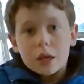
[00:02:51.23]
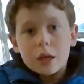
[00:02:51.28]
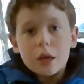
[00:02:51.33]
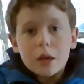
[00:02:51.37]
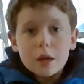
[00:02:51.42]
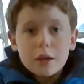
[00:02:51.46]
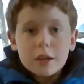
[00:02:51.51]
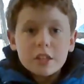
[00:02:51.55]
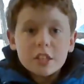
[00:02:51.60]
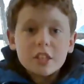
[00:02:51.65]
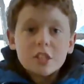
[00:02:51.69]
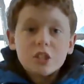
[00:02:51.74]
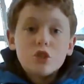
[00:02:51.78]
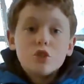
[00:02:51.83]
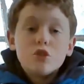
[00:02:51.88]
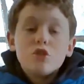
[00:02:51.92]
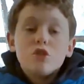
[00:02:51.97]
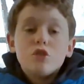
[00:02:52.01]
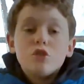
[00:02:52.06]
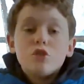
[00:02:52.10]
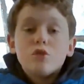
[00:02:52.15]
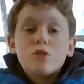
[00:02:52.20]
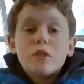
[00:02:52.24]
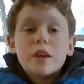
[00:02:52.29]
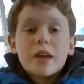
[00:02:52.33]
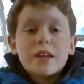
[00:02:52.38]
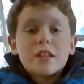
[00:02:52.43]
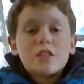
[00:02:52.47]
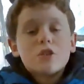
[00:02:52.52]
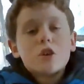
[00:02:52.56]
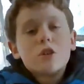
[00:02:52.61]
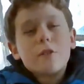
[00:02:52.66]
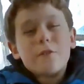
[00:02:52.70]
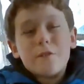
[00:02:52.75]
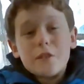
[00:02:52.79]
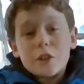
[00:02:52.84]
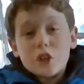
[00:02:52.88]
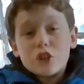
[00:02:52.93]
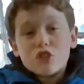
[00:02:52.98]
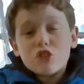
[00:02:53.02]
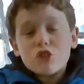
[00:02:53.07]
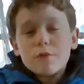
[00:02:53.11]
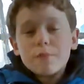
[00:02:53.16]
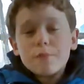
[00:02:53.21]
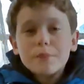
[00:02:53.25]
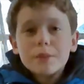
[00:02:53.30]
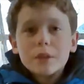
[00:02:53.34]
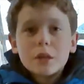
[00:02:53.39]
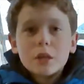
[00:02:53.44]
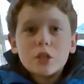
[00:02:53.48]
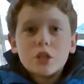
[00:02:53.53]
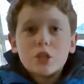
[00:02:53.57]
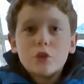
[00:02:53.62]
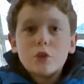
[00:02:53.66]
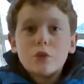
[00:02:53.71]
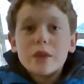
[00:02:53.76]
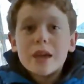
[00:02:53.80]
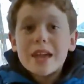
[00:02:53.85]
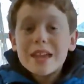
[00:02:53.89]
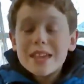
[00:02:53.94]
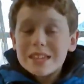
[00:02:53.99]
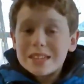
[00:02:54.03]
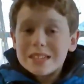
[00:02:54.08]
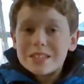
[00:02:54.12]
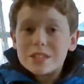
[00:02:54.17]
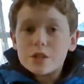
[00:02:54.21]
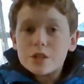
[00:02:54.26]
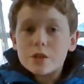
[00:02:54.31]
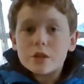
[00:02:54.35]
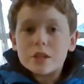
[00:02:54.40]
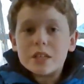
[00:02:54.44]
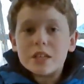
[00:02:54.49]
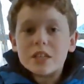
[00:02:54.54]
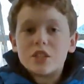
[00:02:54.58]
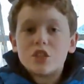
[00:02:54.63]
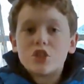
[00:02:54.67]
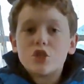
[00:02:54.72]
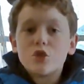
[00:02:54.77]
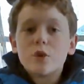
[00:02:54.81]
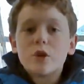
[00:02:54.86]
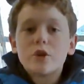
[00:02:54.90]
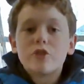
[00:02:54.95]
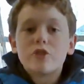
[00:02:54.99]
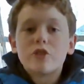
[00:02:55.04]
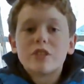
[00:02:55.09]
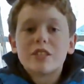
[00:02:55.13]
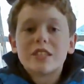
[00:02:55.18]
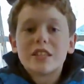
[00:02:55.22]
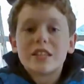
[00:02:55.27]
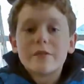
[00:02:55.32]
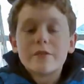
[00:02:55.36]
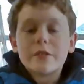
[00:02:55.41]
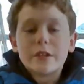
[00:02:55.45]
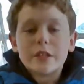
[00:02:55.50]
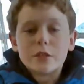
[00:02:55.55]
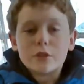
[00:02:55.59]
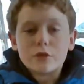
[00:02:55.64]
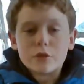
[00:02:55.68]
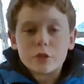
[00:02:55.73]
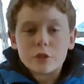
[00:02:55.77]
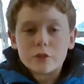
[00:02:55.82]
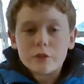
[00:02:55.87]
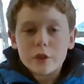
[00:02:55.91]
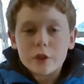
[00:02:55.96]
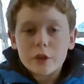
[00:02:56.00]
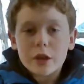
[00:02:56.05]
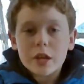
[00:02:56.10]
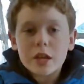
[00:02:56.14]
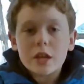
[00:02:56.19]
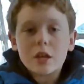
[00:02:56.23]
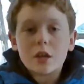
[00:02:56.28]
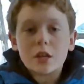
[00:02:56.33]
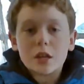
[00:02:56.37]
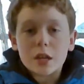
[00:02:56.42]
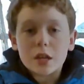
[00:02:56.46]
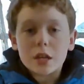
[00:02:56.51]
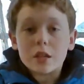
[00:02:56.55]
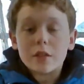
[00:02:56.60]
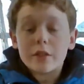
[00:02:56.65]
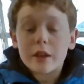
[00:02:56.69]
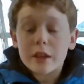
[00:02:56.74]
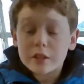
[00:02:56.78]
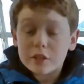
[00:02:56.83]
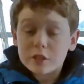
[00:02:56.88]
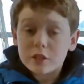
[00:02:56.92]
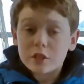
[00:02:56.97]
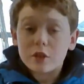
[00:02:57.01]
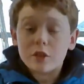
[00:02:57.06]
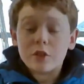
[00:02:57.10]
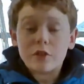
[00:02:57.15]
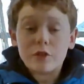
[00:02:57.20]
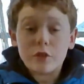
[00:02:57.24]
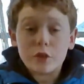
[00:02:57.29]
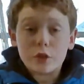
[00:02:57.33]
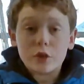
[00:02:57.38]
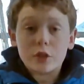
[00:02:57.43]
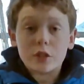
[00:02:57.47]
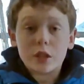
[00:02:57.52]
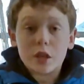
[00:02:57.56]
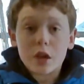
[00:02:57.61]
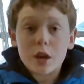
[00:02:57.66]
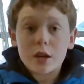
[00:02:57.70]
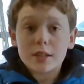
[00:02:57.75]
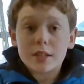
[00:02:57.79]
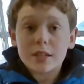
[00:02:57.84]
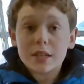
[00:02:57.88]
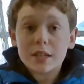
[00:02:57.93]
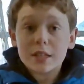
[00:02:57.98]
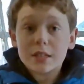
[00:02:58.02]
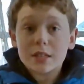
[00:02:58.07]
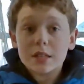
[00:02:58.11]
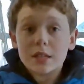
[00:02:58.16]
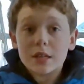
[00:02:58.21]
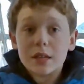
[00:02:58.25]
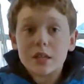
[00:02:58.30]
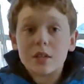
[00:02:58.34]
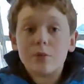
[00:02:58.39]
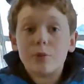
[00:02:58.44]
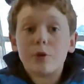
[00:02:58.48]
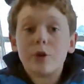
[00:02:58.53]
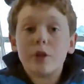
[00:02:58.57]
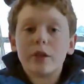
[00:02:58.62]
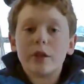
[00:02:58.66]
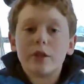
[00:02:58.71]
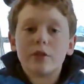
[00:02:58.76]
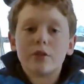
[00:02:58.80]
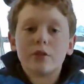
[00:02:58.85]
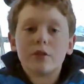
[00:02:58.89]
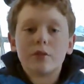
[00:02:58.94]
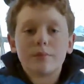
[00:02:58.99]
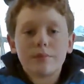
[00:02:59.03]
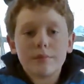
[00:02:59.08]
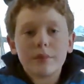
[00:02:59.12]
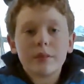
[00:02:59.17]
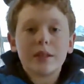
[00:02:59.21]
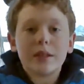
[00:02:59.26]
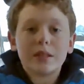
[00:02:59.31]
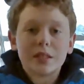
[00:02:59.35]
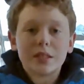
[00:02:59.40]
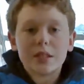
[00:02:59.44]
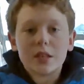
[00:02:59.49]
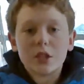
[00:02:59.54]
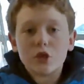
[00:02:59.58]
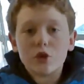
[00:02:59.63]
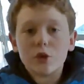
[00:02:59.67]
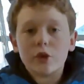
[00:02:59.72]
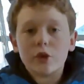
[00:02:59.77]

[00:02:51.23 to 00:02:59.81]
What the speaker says: And you do that, it's called a finisher. You do that until it is 217 degrees Fahrenheit. Again, that's it if you're in the contest, and you boil it, as I said,